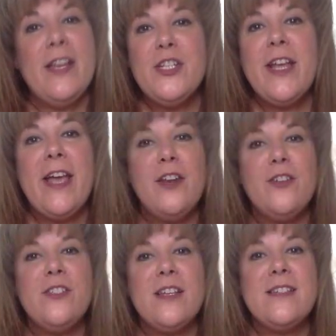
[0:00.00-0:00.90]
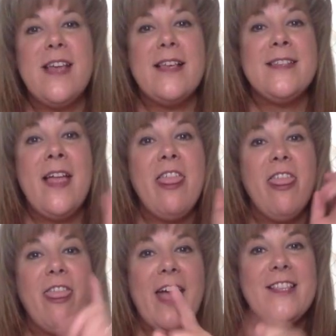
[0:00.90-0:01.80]
Educator Success.
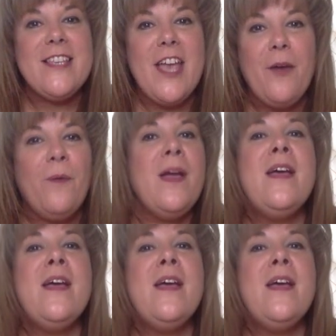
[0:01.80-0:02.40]
That's you.